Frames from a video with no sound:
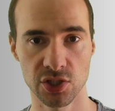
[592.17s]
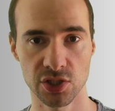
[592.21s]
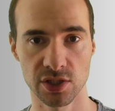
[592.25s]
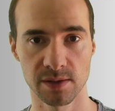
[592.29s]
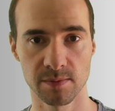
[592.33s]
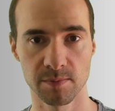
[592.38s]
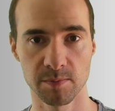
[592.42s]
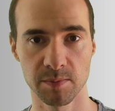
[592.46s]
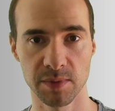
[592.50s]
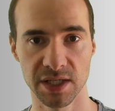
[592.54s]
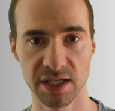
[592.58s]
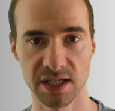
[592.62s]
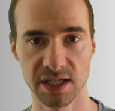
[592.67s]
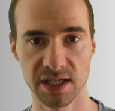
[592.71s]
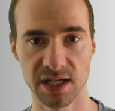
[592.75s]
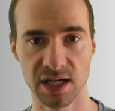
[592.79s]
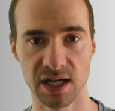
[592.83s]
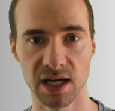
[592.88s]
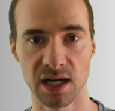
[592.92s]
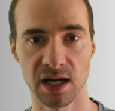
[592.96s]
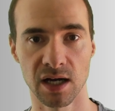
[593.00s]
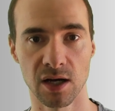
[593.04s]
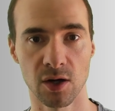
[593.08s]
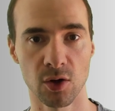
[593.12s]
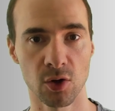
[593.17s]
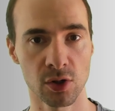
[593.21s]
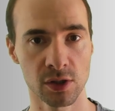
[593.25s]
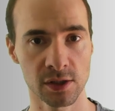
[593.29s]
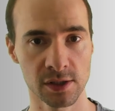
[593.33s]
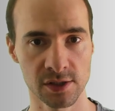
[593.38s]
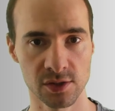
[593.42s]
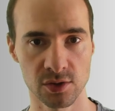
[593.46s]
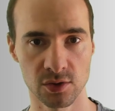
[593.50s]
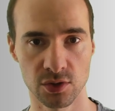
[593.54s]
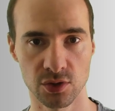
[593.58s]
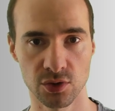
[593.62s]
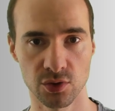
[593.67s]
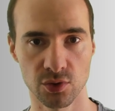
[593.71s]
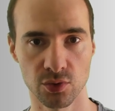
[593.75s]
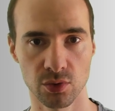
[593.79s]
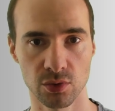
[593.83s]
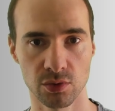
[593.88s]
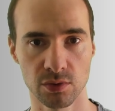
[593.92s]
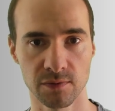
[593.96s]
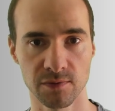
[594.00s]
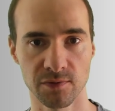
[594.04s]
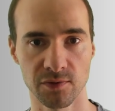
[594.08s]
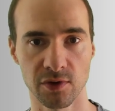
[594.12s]
media are also
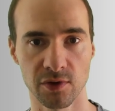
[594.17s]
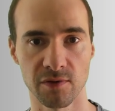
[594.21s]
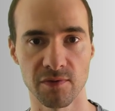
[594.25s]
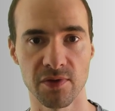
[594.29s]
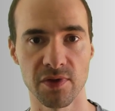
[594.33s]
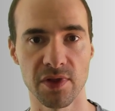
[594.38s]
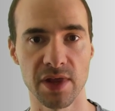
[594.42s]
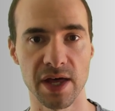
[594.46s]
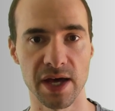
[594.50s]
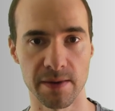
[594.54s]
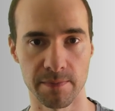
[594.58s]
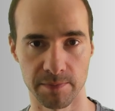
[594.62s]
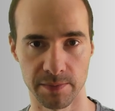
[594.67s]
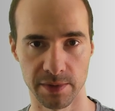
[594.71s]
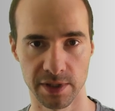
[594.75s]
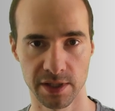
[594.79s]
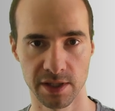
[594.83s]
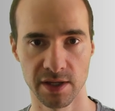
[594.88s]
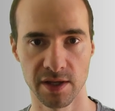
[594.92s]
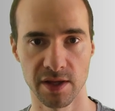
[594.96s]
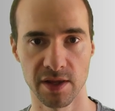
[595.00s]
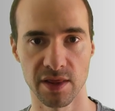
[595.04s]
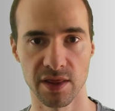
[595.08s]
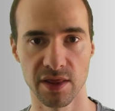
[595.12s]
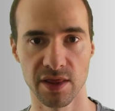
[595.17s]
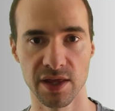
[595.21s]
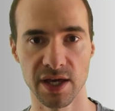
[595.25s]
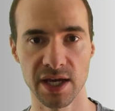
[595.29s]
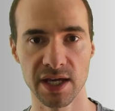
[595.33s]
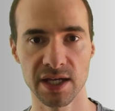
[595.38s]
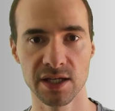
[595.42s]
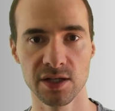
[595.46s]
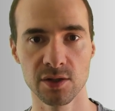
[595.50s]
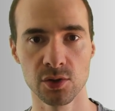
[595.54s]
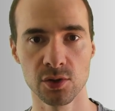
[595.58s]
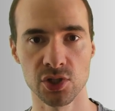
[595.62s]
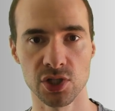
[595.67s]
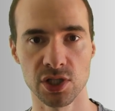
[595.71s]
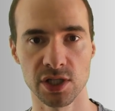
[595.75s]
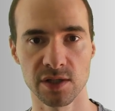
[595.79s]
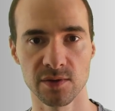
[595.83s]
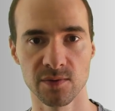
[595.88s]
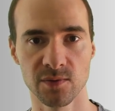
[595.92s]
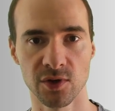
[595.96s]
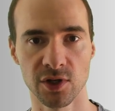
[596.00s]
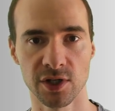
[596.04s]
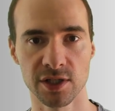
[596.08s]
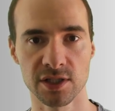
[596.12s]
true for them. They usually
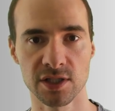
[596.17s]
want